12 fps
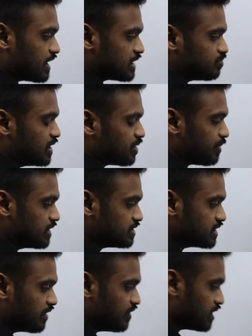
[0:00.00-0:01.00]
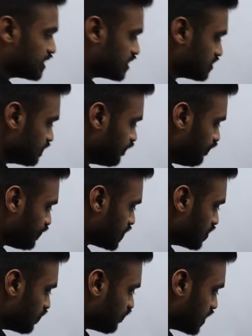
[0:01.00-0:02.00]
cross multiply this, I will get
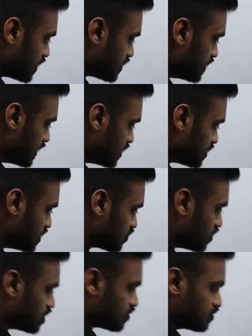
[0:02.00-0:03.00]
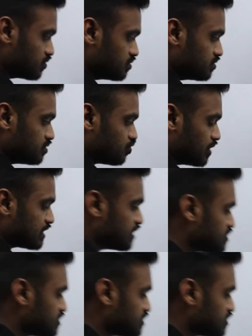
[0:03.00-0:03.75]
48 equal to 12